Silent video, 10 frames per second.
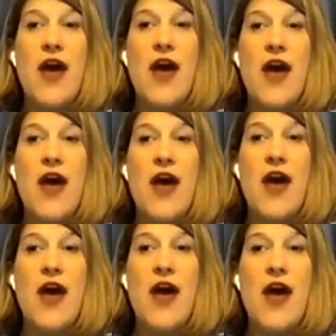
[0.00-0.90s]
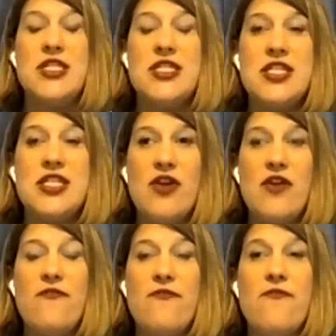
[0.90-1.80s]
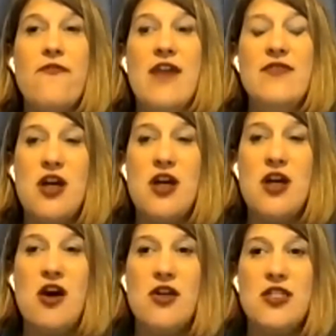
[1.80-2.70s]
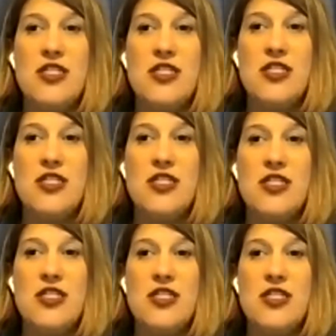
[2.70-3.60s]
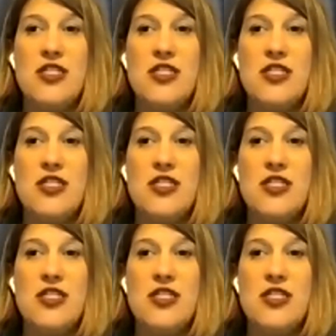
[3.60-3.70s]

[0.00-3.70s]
you're going to discover five songs that you really enjoy.